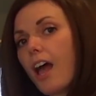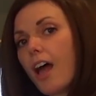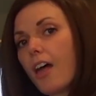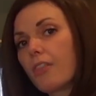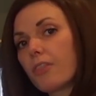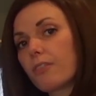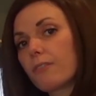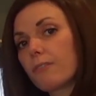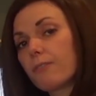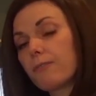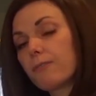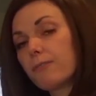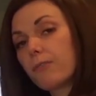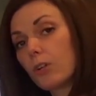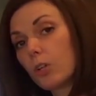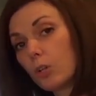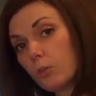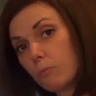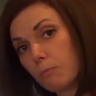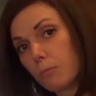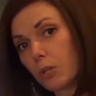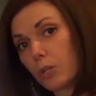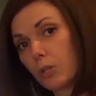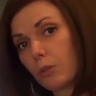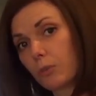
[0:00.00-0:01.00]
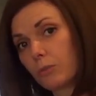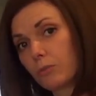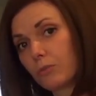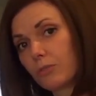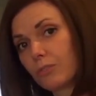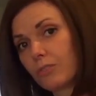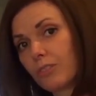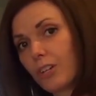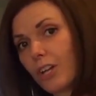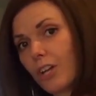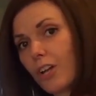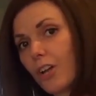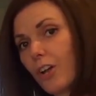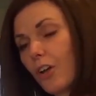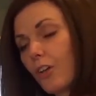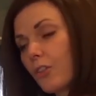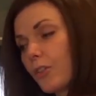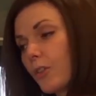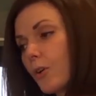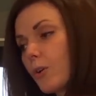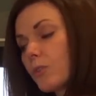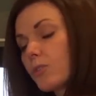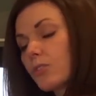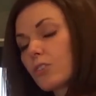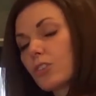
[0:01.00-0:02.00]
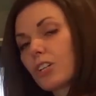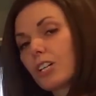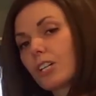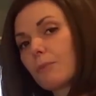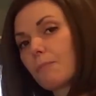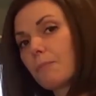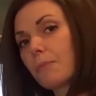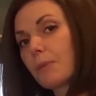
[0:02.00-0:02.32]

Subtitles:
and the full moon, those are going